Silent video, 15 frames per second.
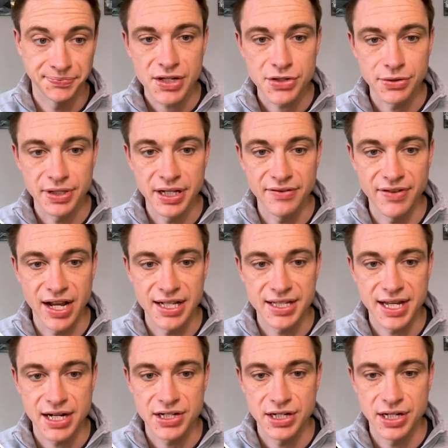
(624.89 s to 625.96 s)
So in the advanced
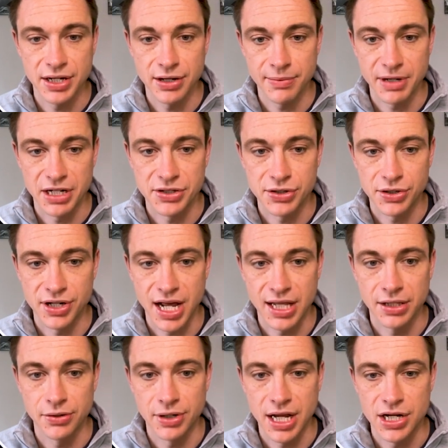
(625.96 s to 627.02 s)
section here, I'm going to turn
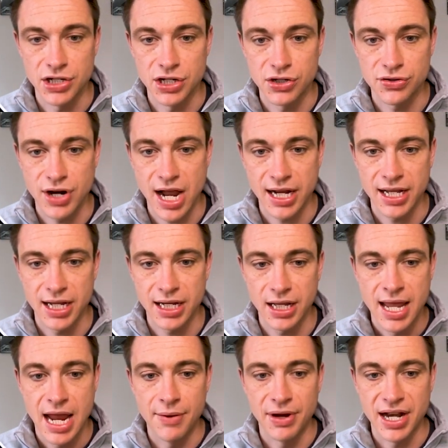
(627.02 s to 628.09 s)
on location tracking
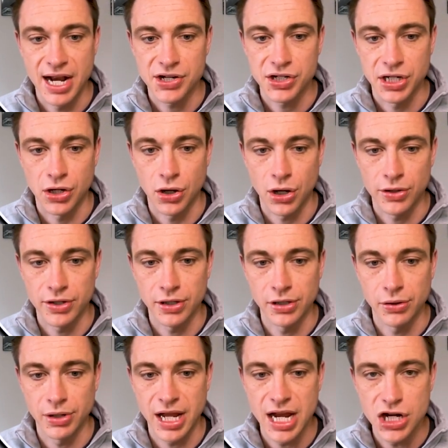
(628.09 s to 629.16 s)
and we can actually call the
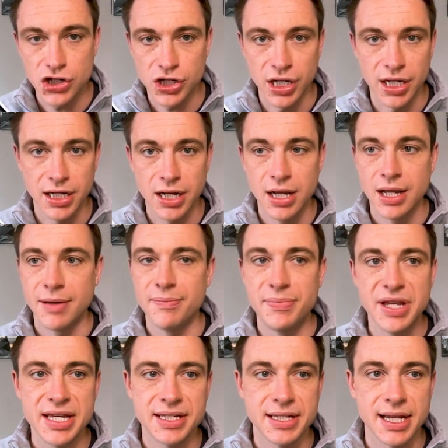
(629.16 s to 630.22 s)
location
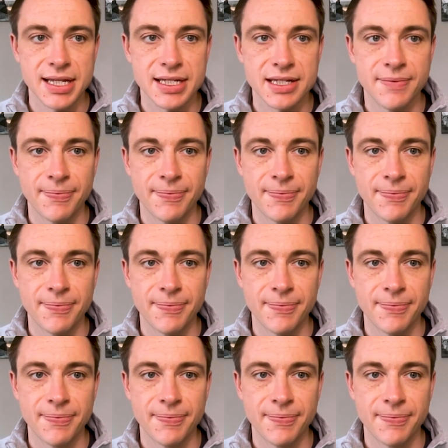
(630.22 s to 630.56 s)
business